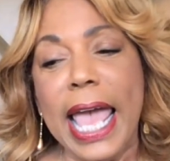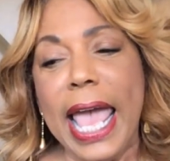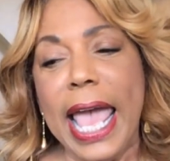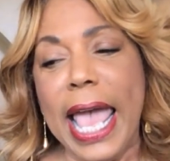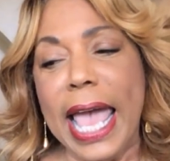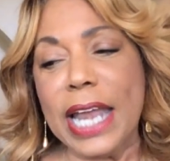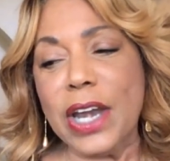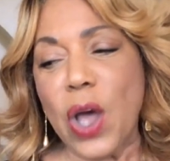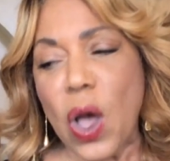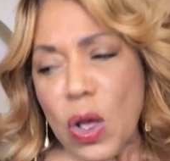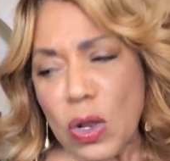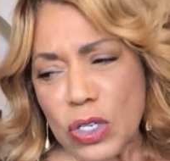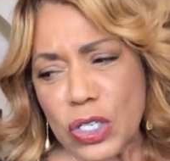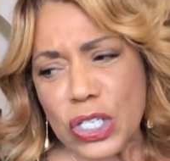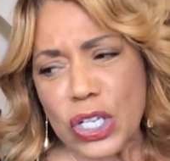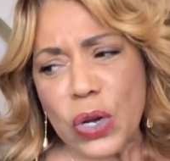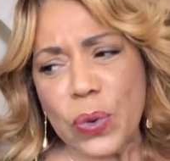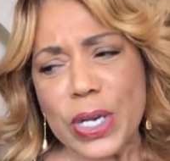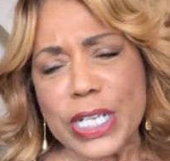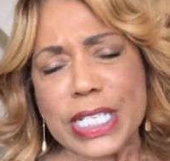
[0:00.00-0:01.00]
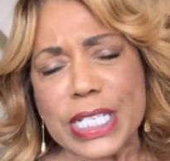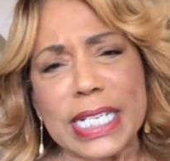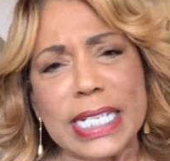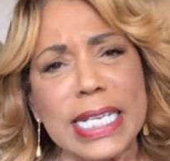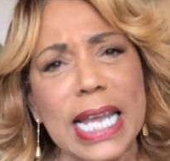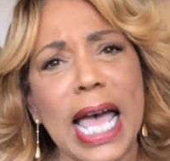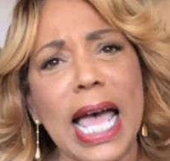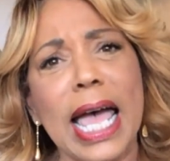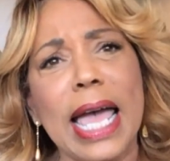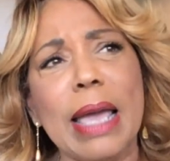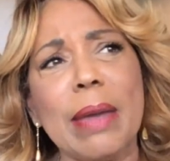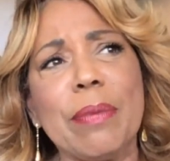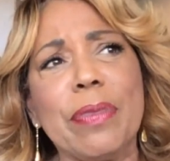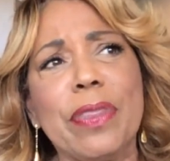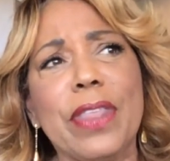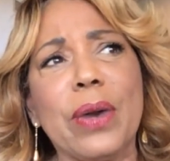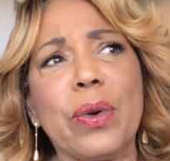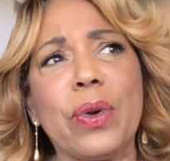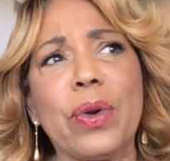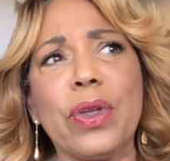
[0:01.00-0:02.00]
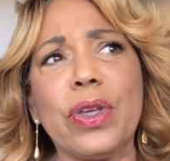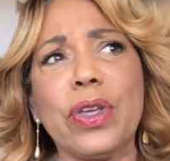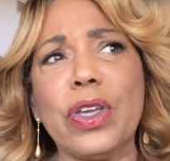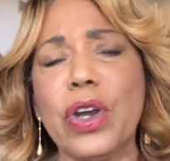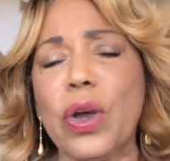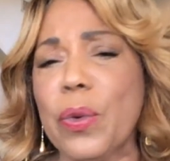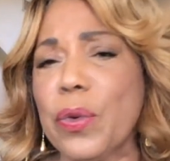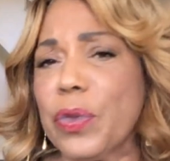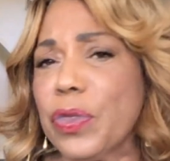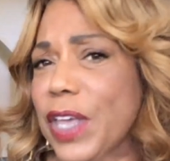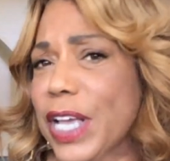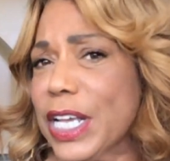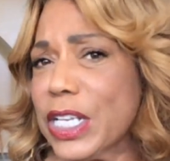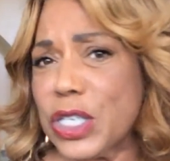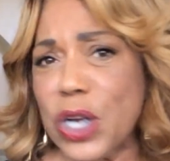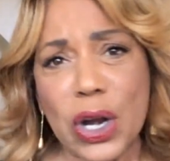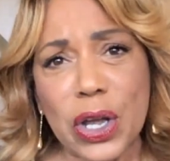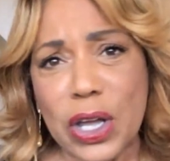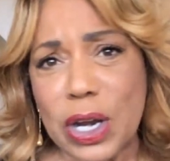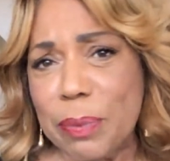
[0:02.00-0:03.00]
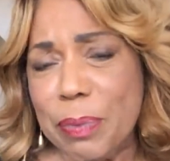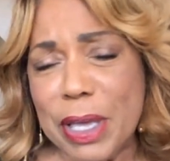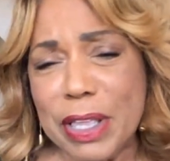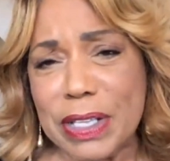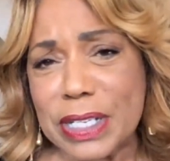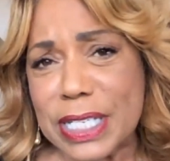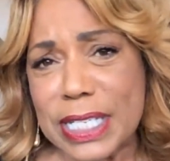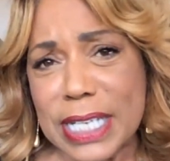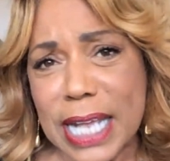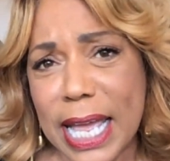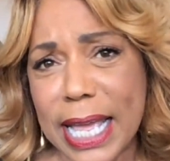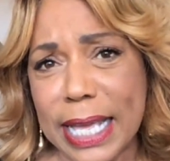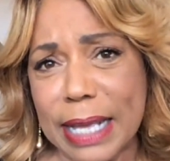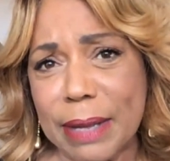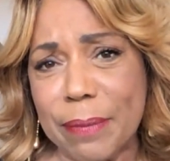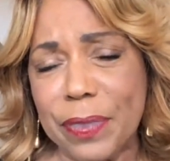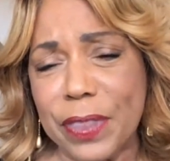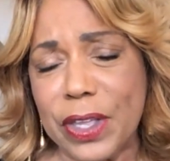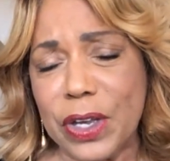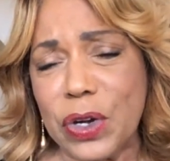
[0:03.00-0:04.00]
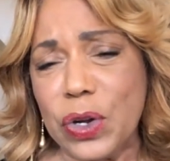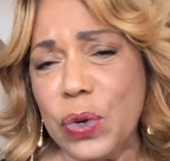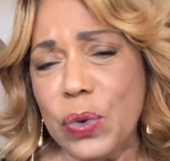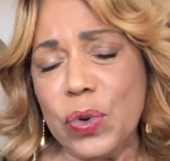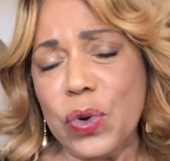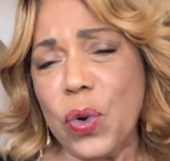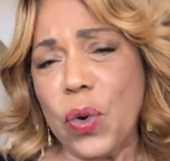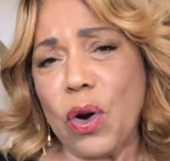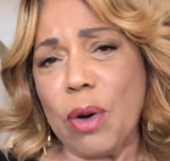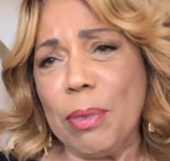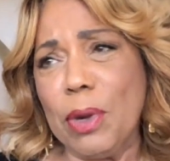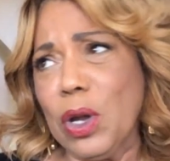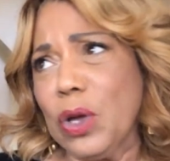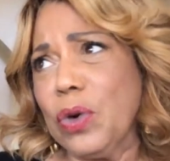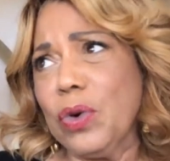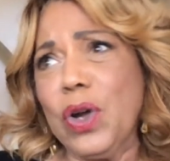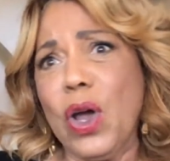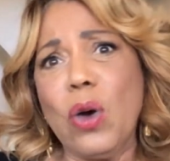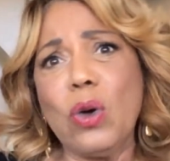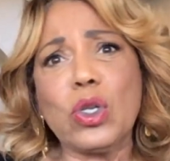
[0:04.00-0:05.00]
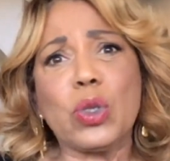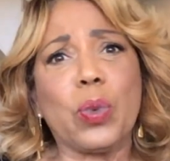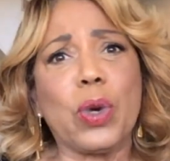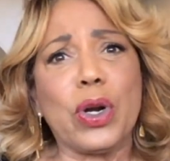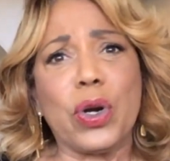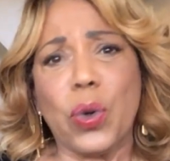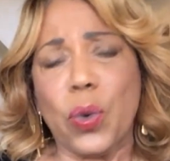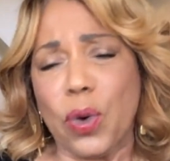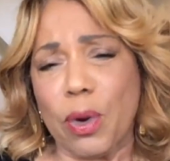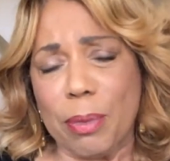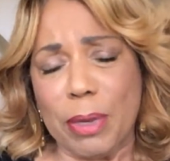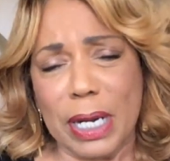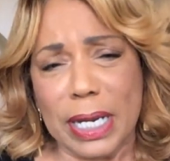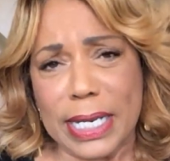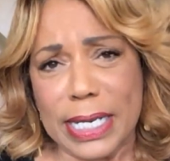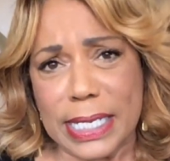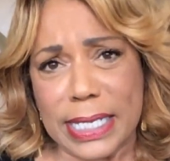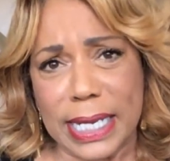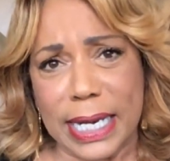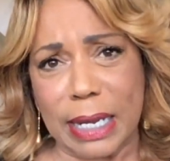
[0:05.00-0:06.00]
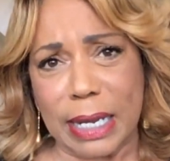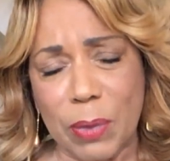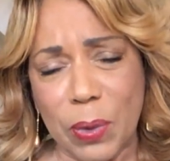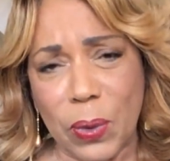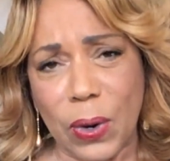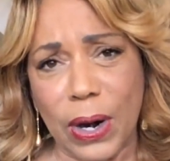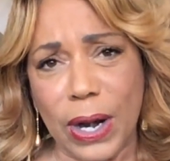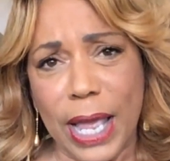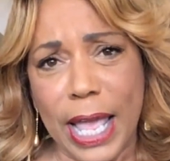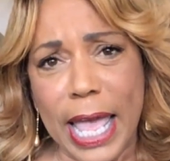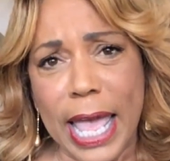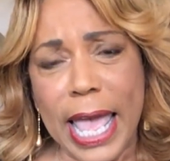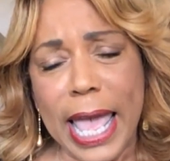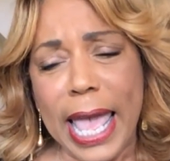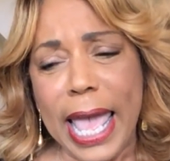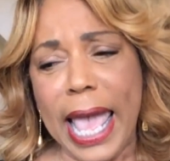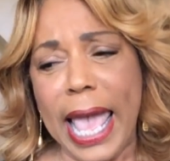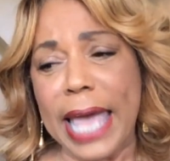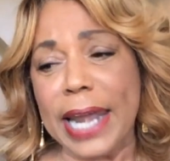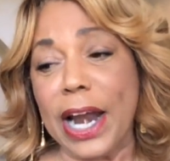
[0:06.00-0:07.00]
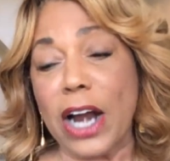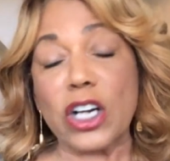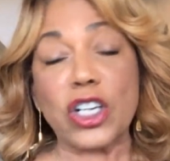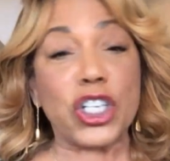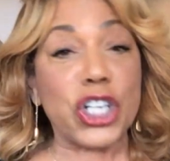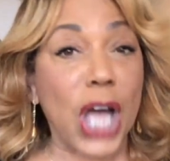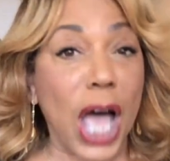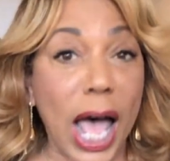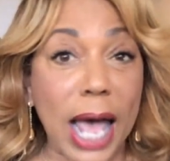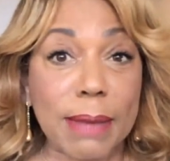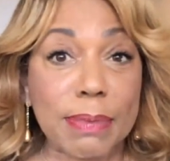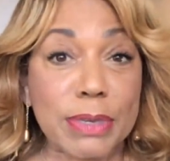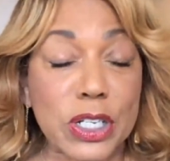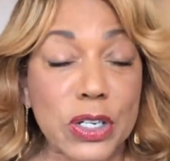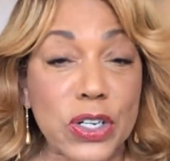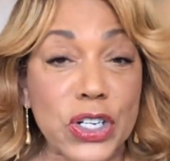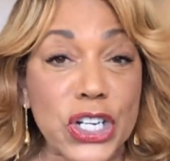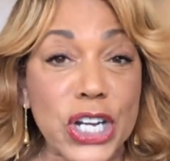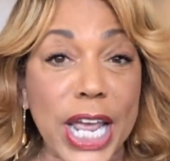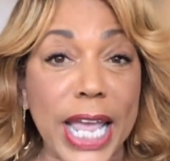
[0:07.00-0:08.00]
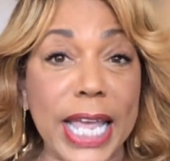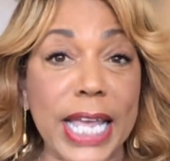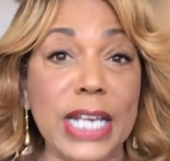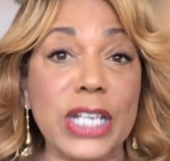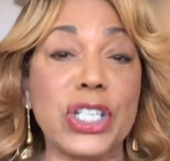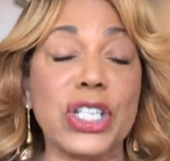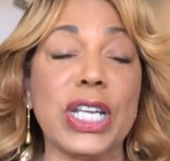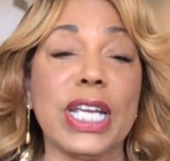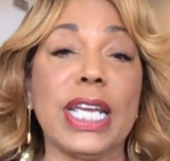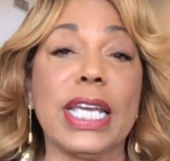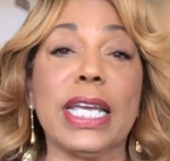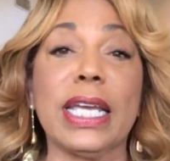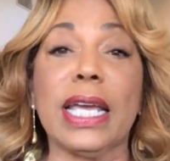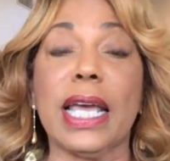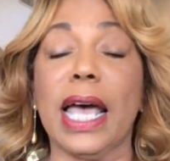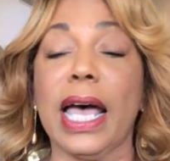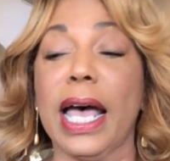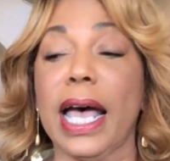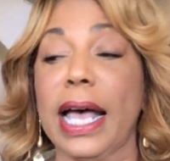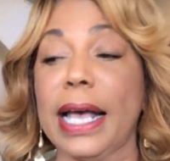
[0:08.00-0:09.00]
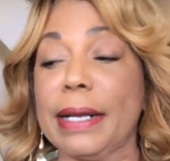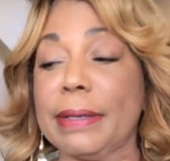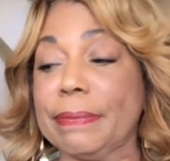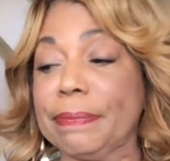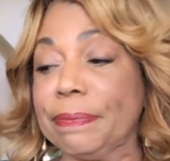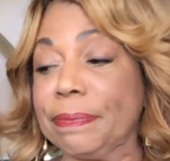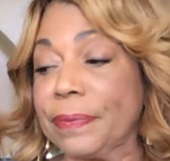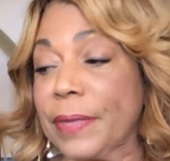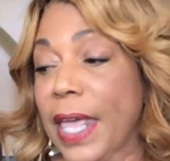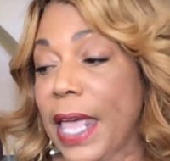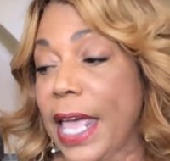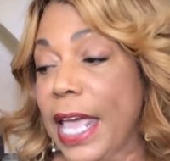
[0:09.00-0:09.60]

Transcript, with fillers: And also, it's a time that you know things aren't going to be the same. The new normal. Who knows what normal is anymore? and our jobs are changing. Um,